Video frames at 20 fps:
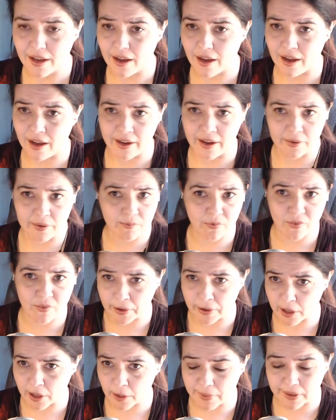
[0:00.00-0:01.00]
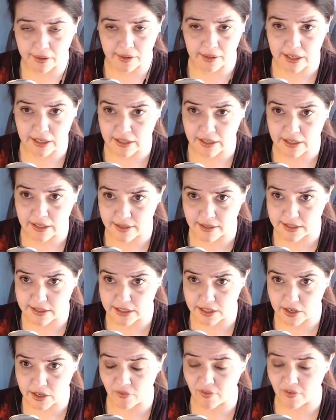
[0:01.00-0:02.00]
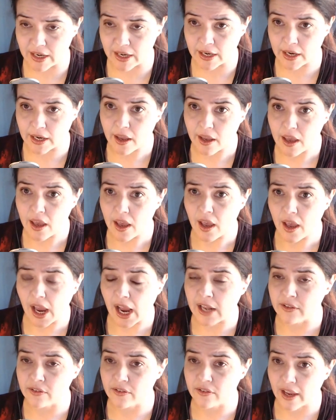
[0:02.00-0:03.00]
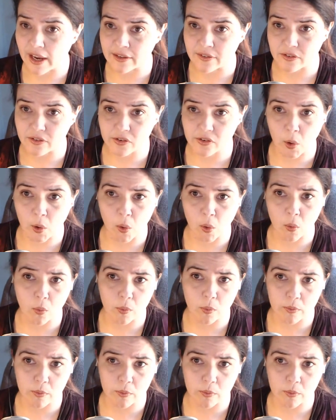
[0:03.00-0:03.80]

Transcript: uh, variability and sensitivity, and and so